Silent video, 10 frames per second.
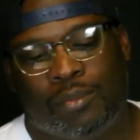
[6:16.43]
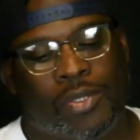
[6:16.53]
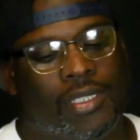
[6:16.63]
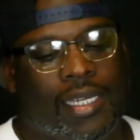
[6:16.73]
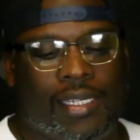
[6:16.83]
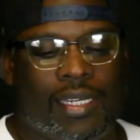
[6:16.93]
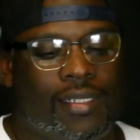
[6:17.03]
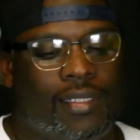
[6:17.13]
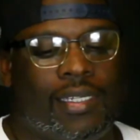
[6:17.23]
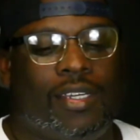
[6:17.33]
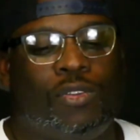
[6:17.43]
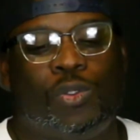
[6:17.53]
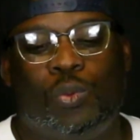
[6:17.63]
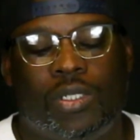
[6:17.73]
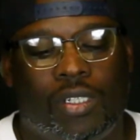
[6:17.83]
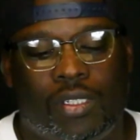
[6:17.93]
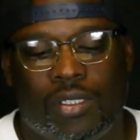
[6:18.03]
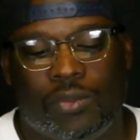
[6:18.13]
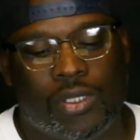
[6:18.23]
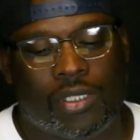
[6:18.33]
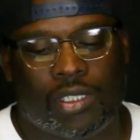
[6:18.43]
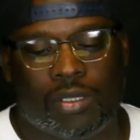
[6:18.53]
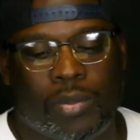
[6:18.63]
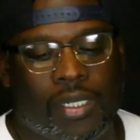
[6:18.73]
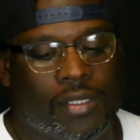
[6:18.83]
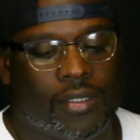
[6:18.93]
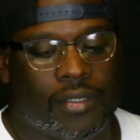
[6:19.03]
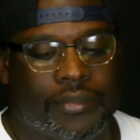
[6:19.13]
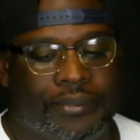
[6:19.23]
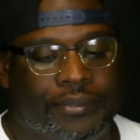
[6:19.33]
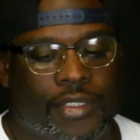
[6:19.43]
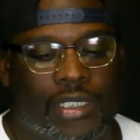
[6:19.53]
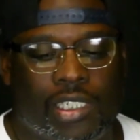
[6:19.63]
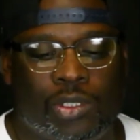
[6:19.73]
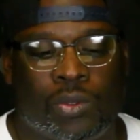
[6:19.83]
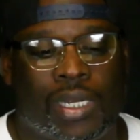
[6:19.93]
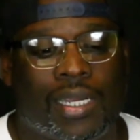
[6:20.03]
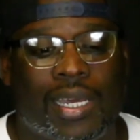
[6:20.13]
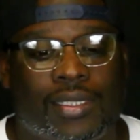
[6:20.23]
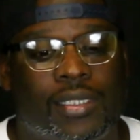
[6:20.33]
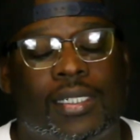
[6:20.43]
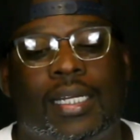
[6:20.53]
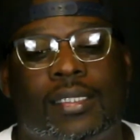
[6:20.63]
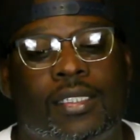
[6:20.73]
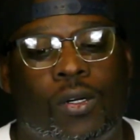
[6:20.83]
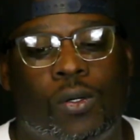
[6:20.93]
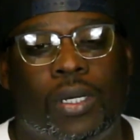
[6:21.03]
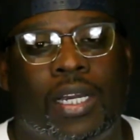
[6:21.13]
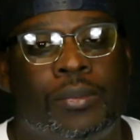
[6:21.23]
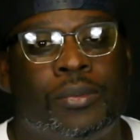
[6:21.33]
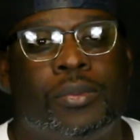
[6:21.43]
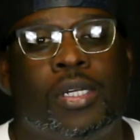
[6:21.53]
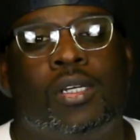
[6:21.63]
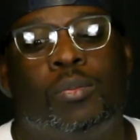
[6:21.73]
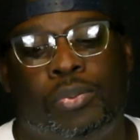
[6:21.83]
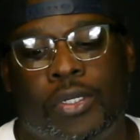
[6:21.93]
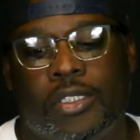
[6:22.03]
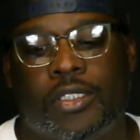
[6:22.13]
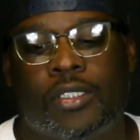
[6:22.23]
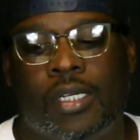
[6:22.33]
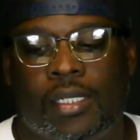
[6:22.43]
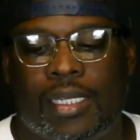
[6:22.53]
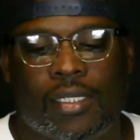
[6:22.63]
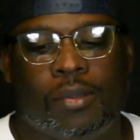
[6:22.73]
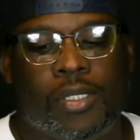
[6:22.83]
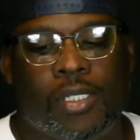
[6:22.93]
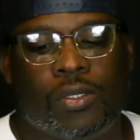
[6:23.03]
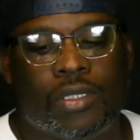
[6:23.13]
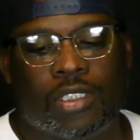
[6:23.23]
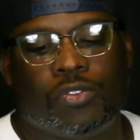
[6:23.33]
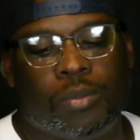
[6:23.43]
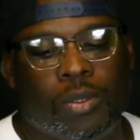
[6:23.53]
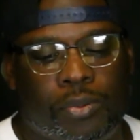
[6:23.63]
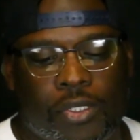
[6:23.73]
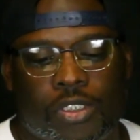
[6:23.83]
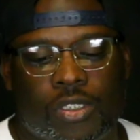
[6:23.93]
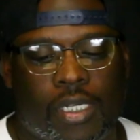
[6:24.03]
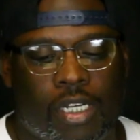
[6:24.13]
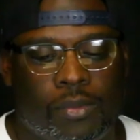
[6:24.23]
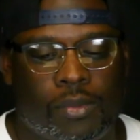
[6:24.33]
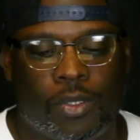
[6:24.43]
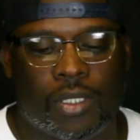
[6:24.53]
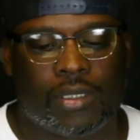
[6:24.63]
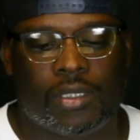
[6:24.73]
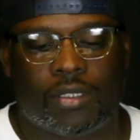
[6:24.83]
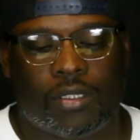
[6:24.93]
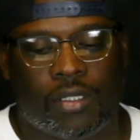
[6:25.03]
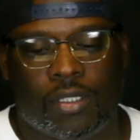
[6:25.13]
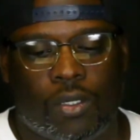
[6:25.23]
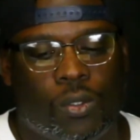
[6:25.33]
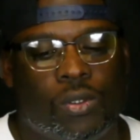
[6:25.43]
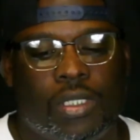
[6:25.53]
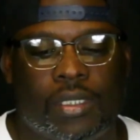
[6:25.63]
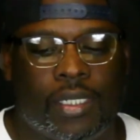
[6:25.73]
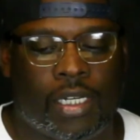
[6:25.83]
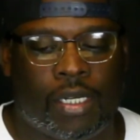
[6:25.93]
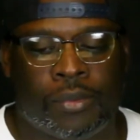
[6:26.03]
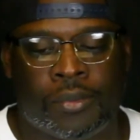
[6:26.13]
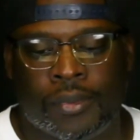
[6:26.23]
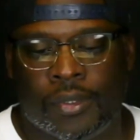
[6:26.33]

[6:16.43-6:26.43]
But A Cal came through with a with another banger, another one. I gotta check out this whole album, Pressure. Y'all let me know is this from the Pressure album or is this a whole nother album?